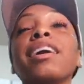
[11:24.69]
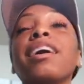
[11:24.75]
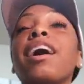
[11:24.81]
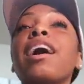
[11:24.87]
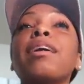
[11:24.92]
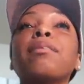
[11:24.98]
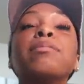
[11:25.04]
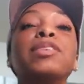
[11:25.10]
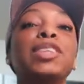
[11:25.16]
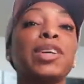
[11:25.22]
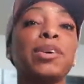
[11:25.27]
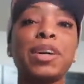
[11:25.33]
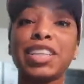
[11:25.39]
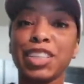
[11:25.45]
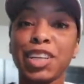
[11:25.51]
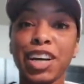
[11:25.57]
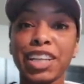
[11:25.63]
I am
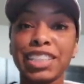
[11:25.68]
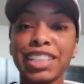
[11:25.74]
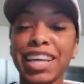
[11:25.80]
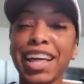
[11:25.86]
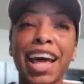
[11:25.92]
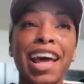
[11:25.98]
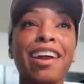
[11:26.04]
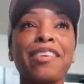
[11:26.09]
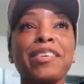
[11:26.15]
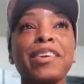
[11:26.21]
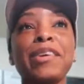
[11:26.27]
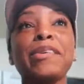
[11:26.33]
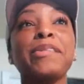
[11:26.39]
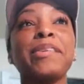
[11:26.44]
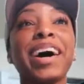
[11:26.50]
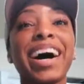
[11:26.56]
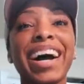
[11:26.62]
so exhausted, and I don't
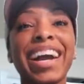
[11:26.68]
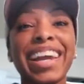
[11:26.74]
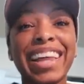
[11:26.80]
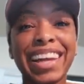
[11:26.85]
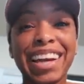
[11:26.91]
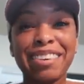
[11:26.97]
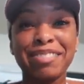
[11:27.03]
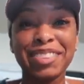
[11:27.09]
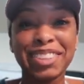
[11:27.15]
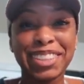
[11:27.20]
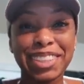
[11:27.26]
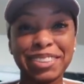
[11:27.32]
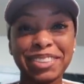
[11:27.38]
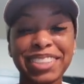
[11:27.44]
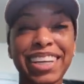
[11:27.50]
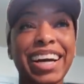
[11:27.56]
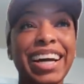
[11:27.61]
know why. Like I'm
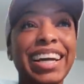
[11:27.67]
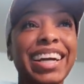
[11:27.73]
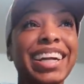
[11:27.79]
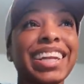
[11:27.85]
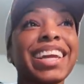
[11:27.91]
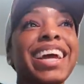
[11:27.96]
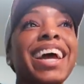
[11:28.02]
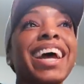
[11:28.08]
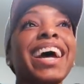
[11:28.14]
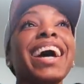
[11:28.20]
so tired.